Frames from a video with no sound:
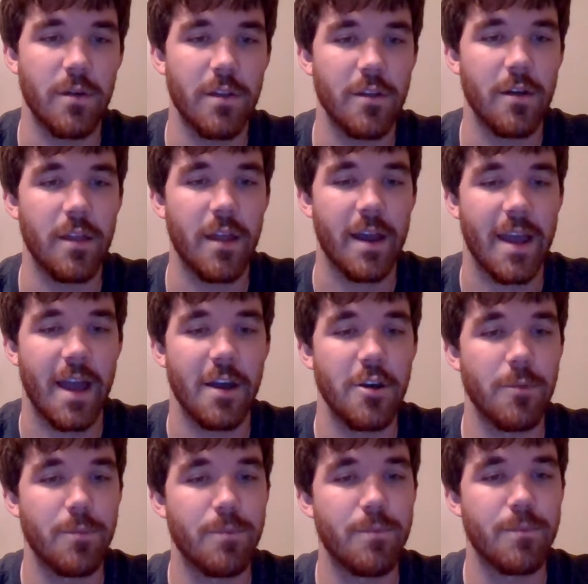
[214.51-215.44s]
whether like how
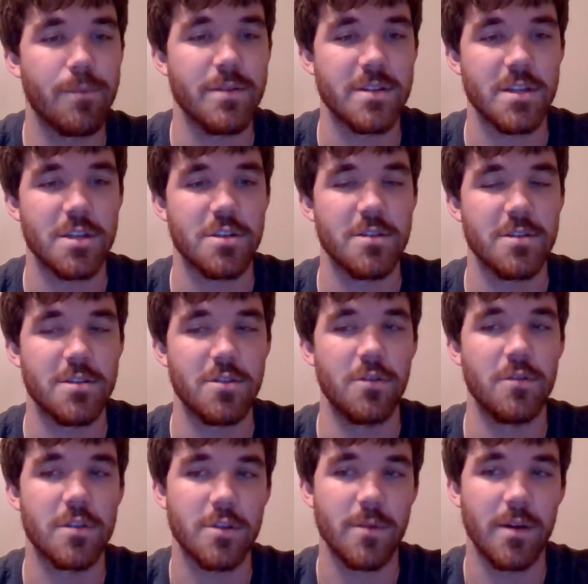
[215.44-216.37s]
you position
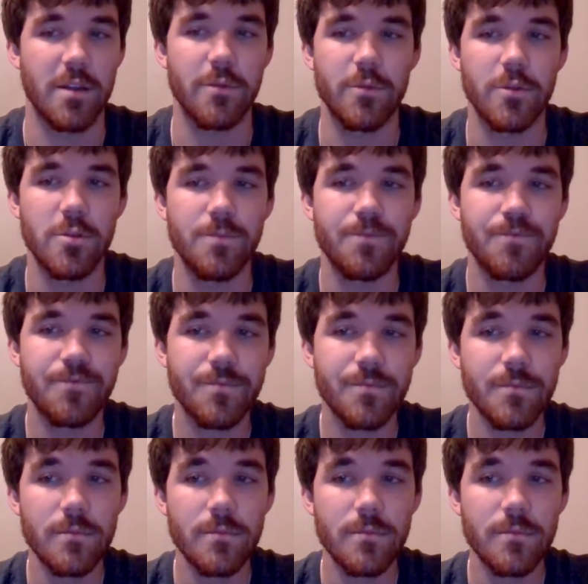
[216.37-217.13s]
students around the room.